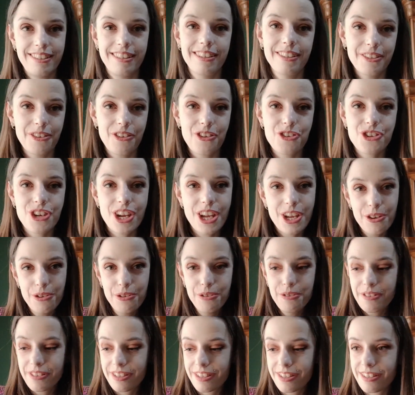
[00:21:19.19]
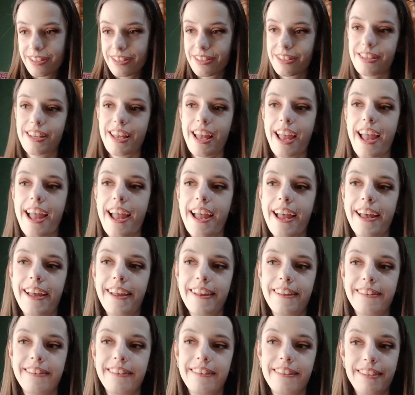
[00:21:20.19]
crochet hooks
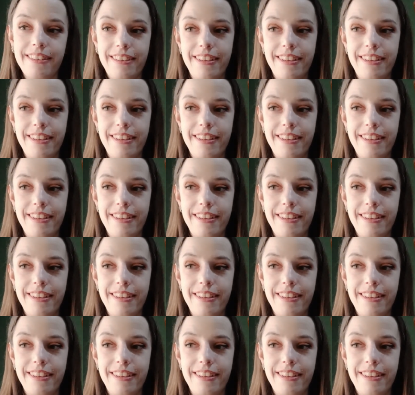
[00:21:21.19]
and